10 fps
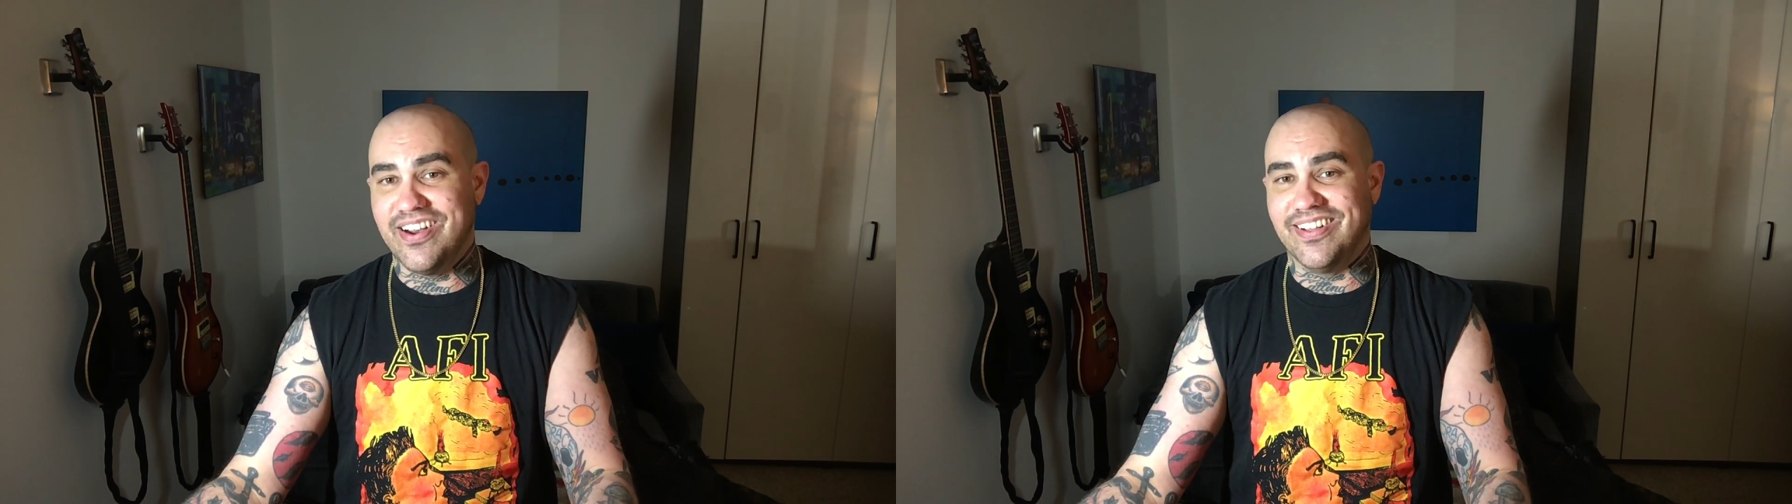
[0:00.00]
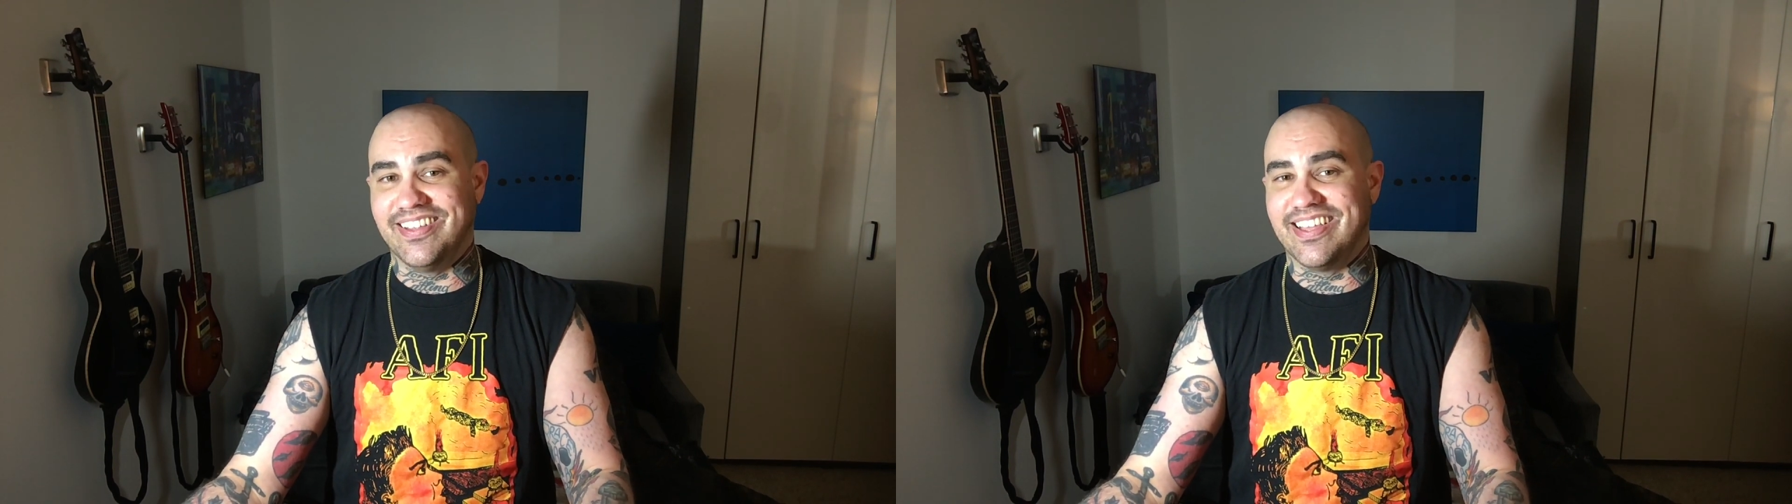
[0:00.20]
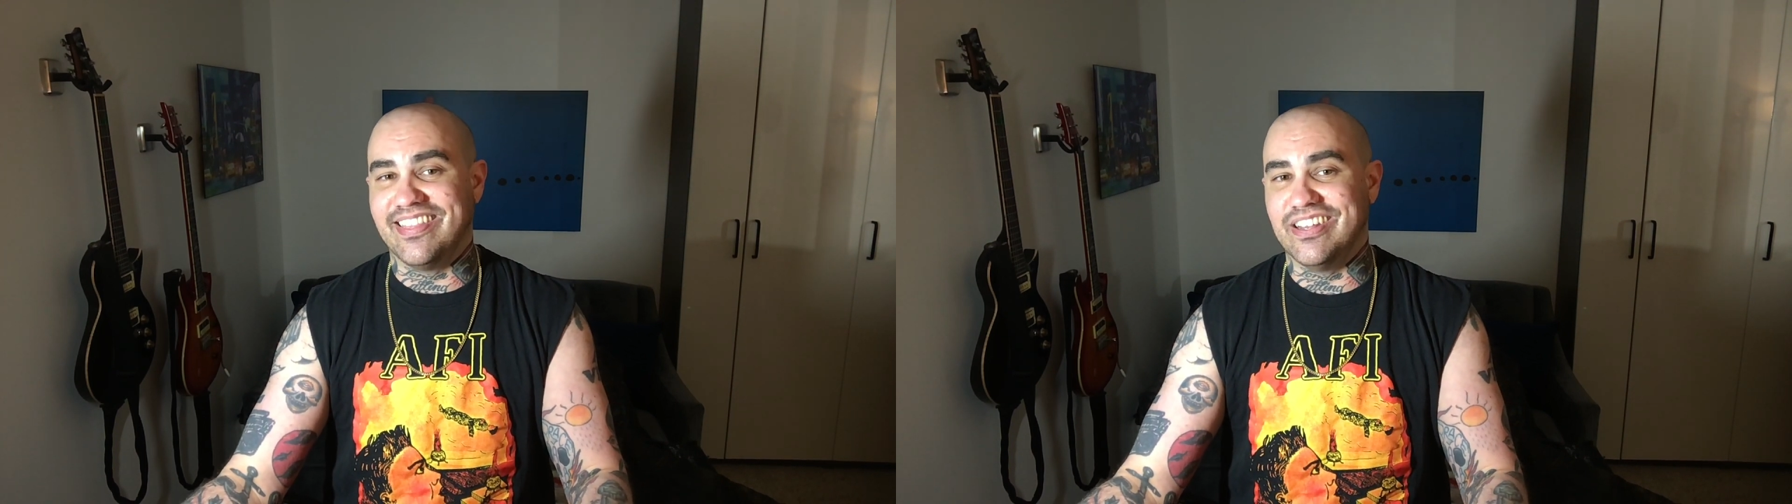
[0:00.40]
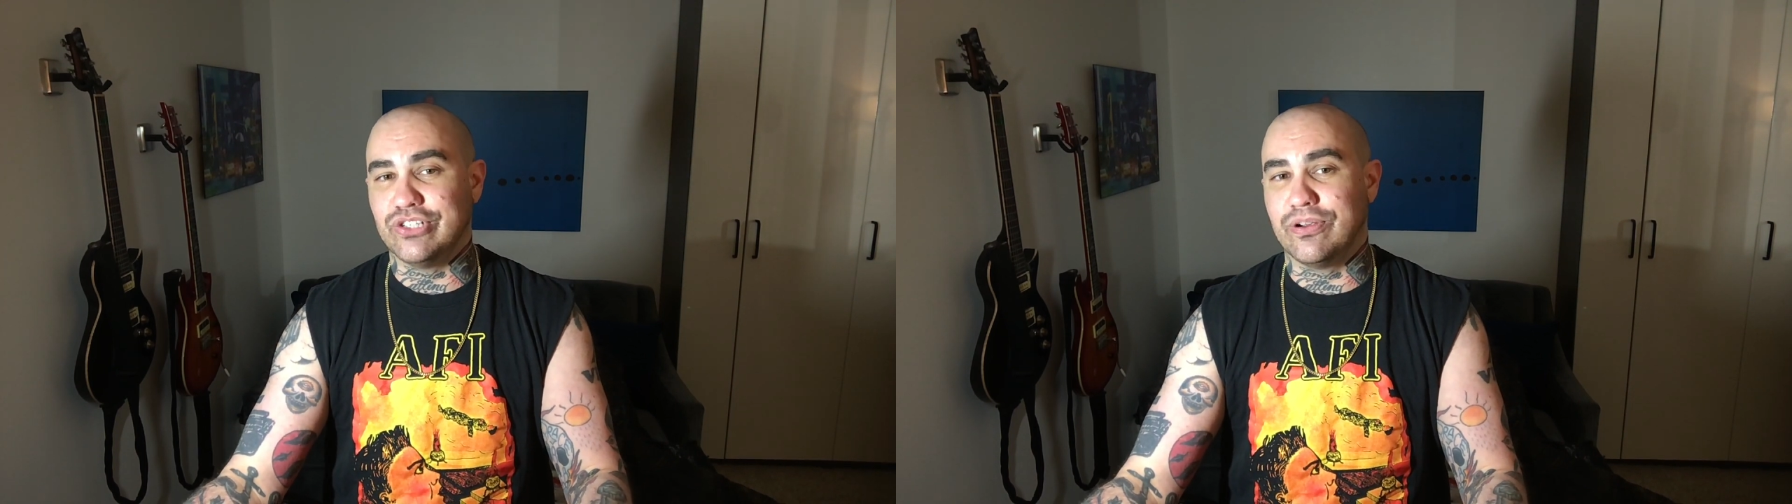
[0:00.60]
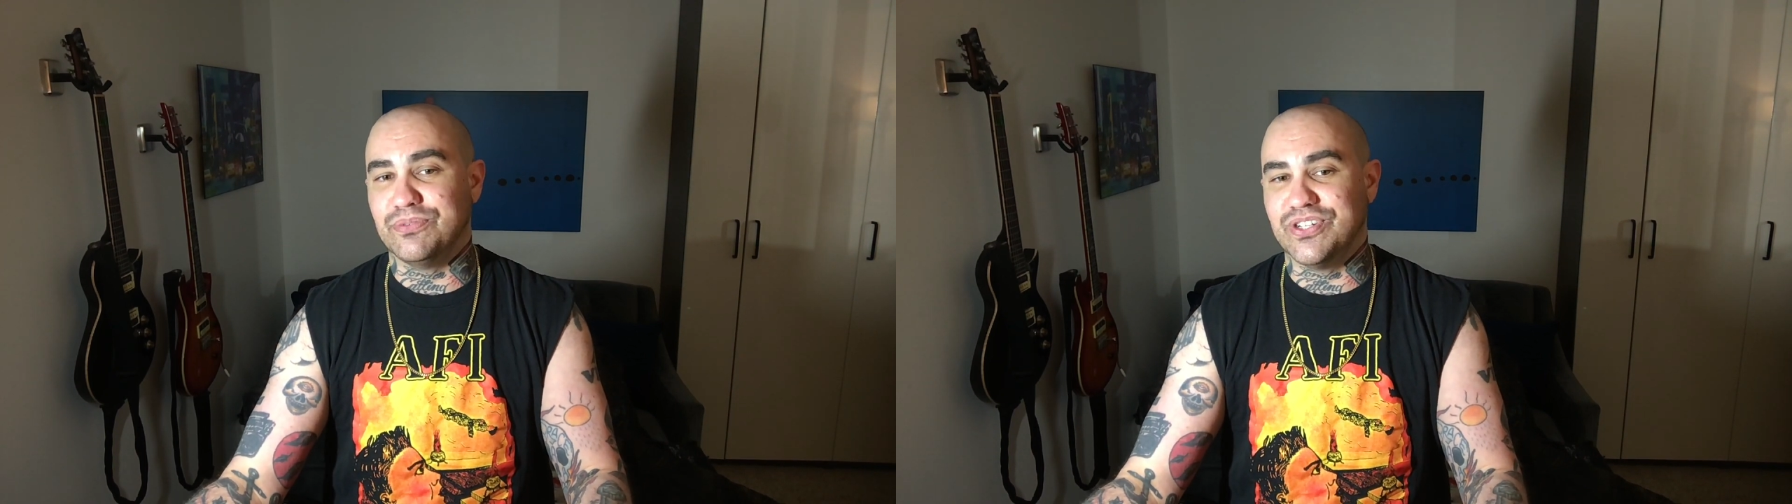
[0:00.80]
And I'll link in the
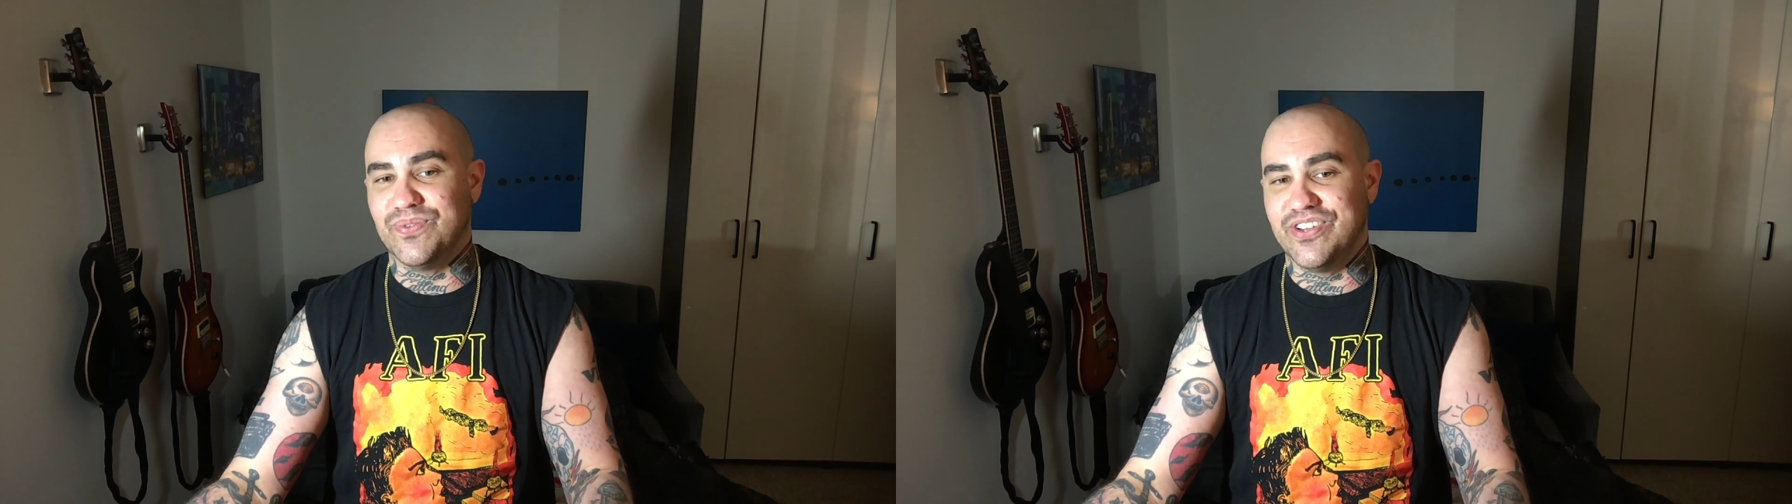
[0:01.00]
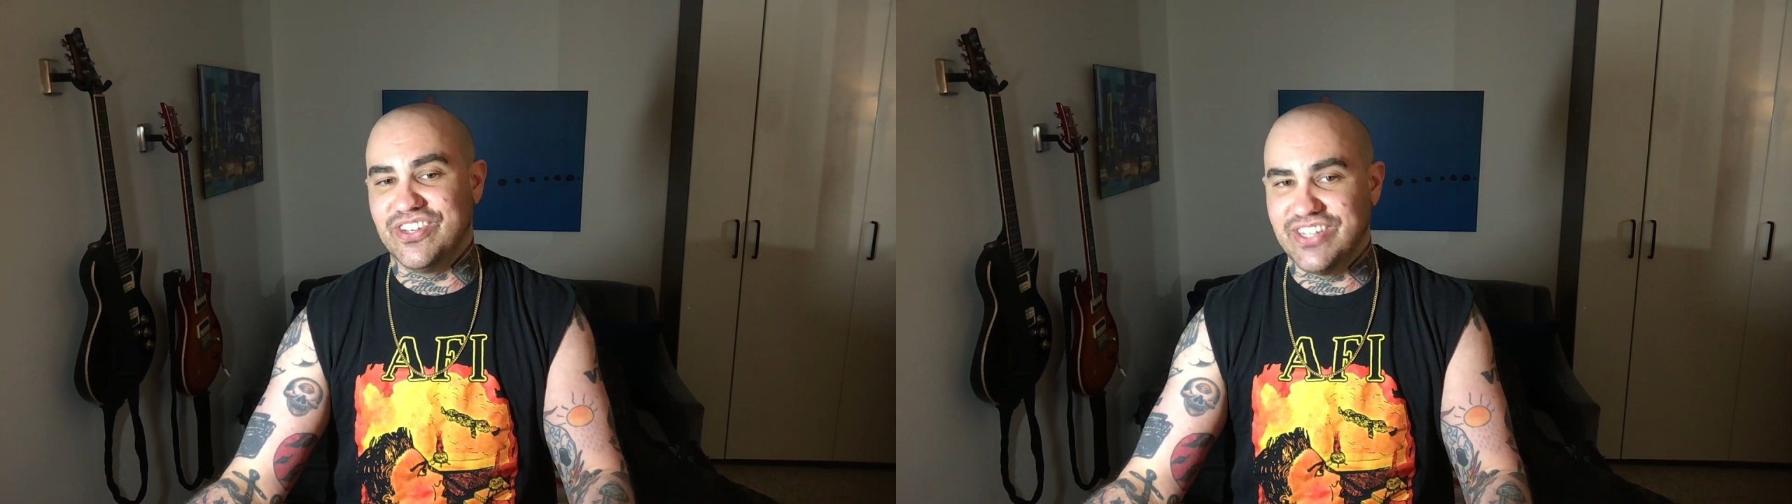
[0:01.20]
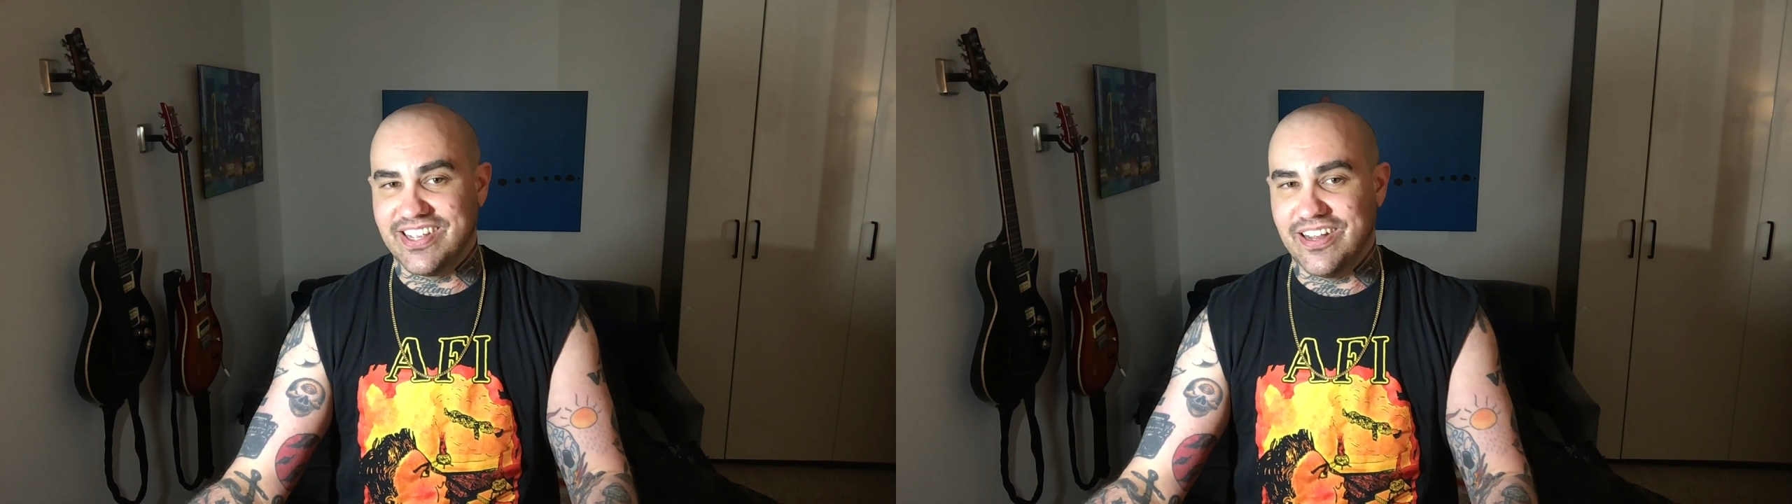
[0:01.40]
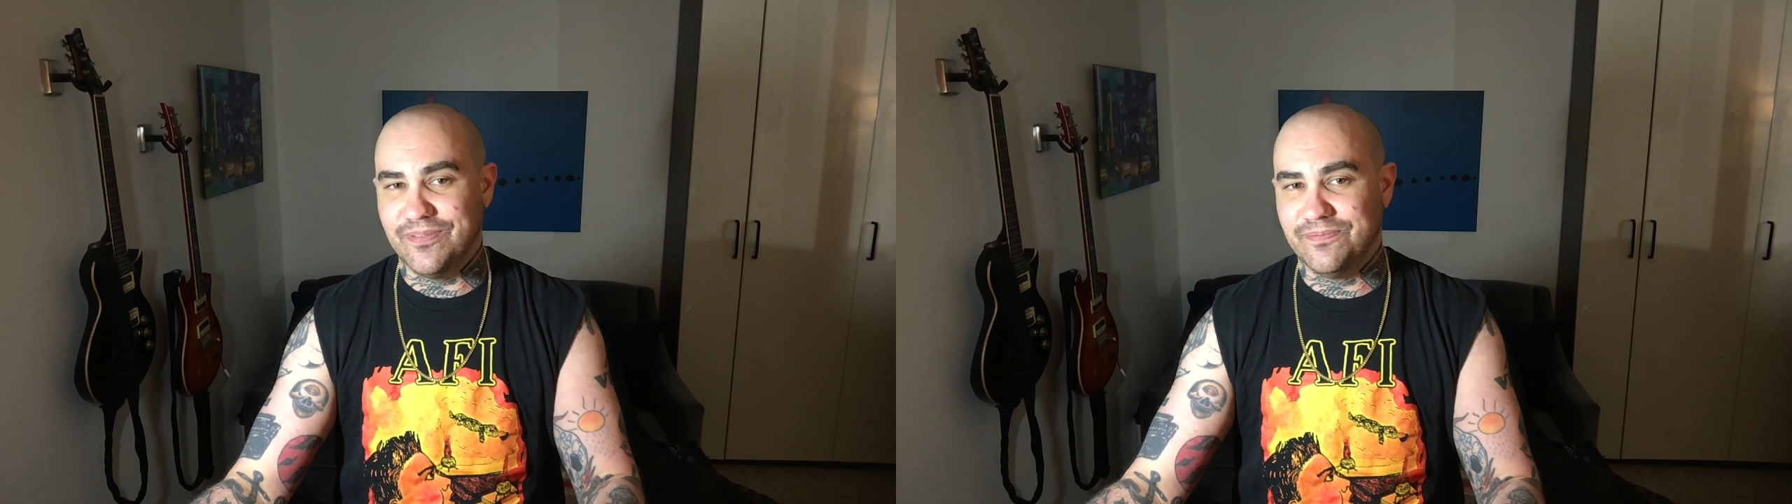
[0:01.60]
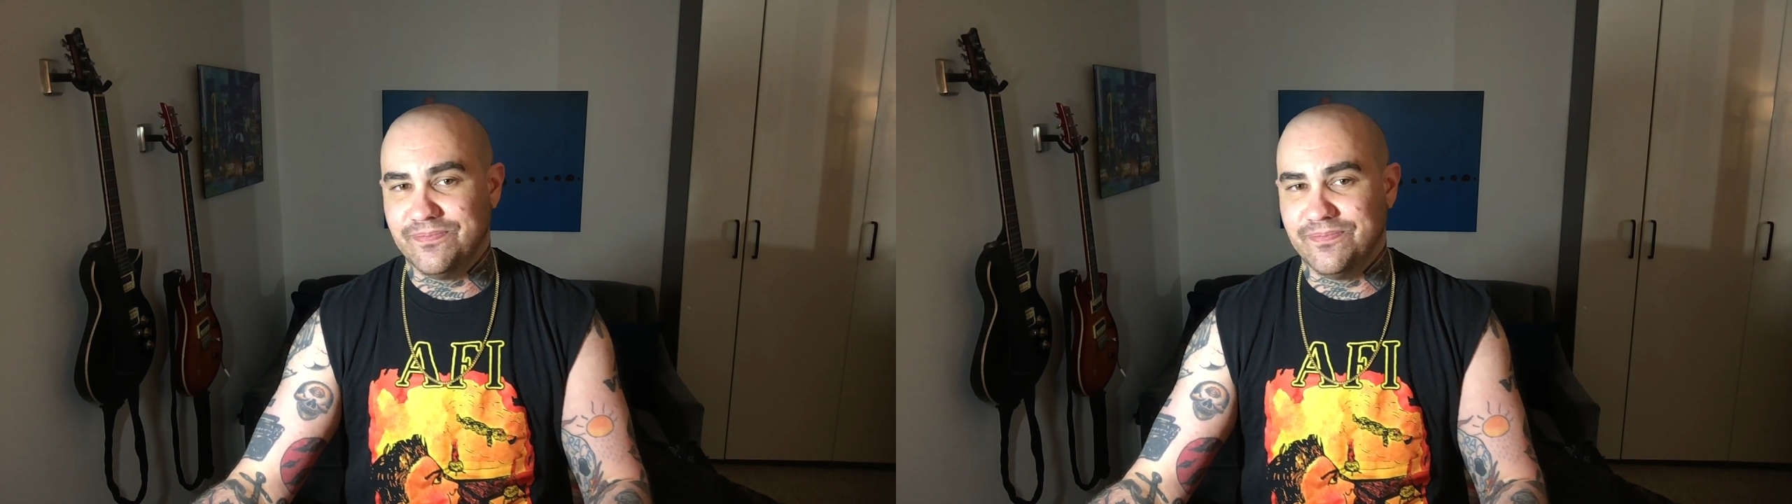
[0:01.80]
description where you can check it out.